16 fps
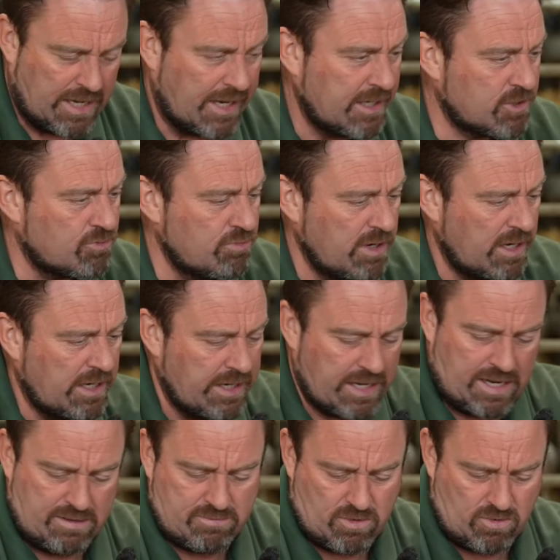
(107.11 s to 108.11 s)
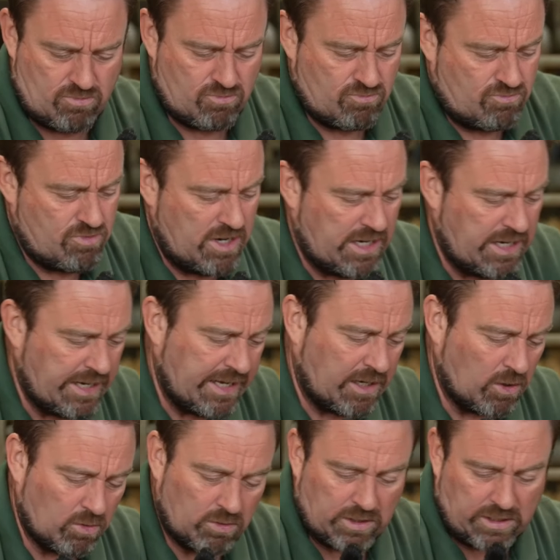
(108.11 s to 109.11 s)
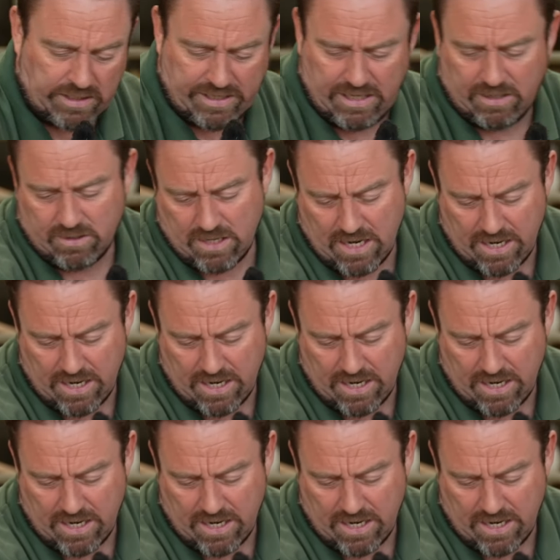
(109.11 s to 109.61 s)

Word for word: it's really really cuddly